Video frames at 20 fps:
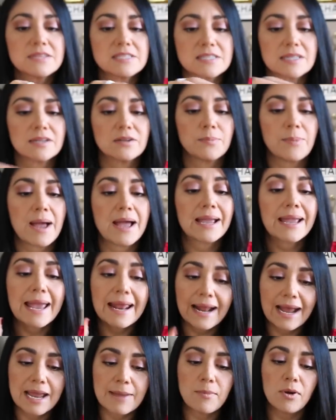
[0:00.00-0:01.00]
this little bag.
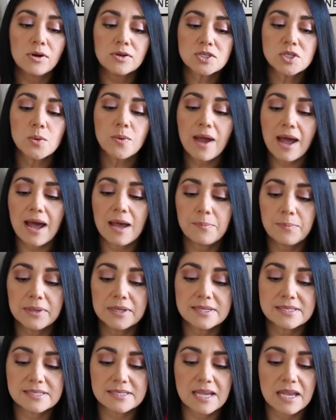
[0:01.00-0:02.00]
And I am also happy
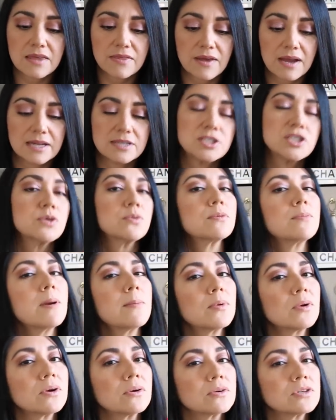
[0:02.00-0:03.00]
to say that, do you
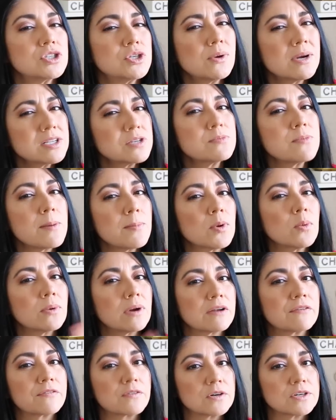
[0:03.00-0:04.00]
remember, do you guys remember when
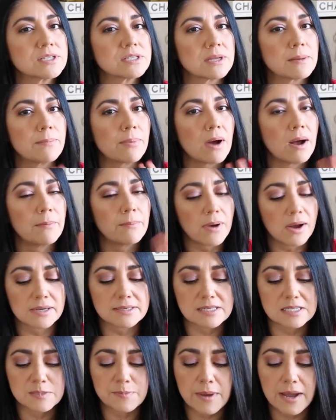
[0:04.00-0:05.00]
I first
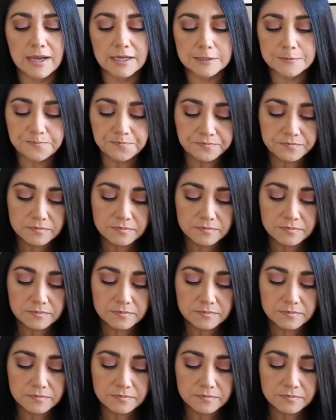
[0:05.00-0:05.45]
unboxed this bag?